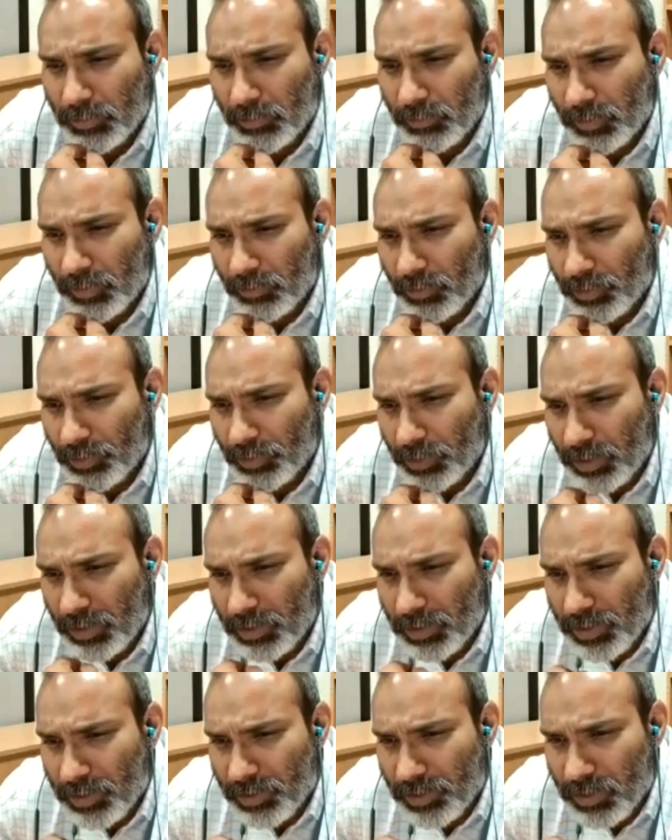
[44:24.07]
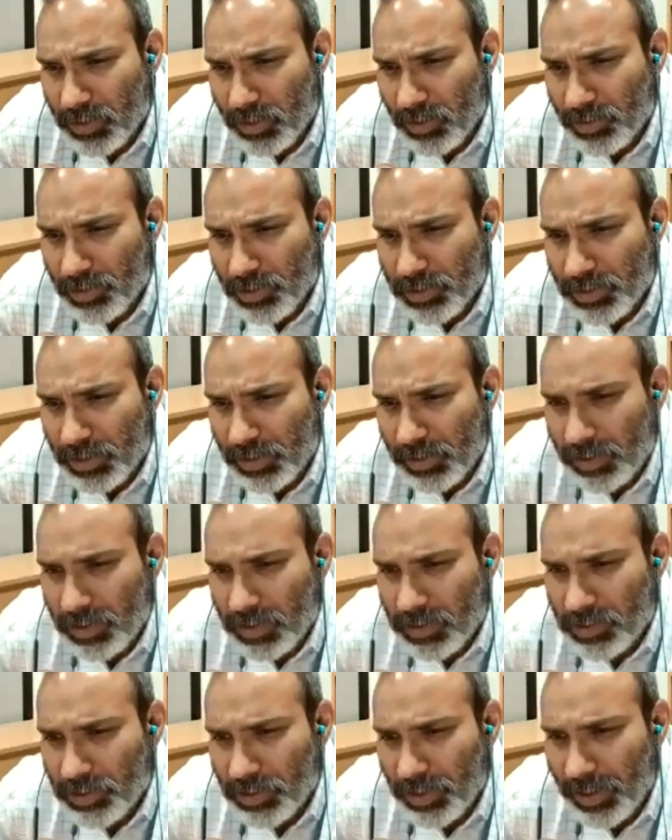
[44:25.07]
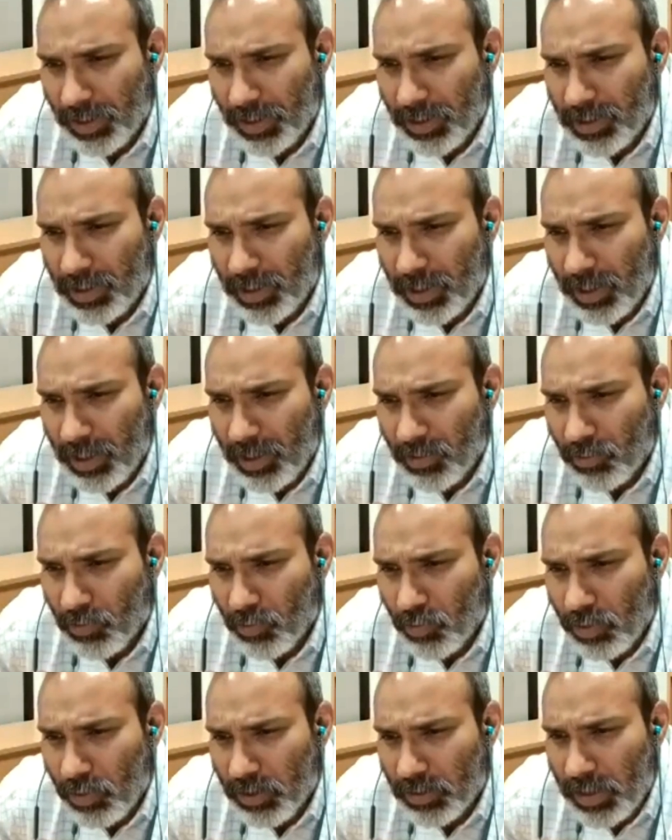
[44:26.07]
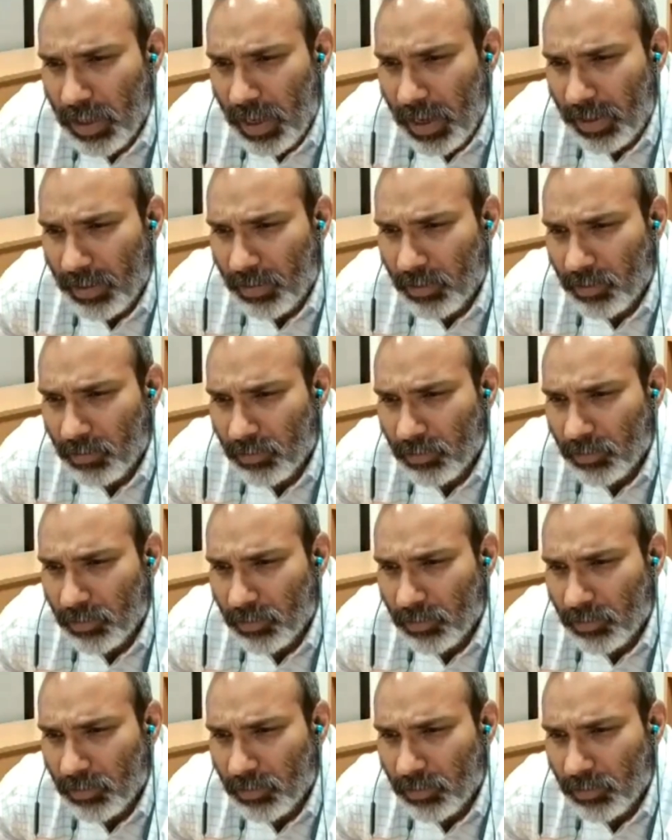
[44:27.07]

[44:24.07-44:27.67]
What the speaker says: One question is this, sir. Recently, JNK ruled that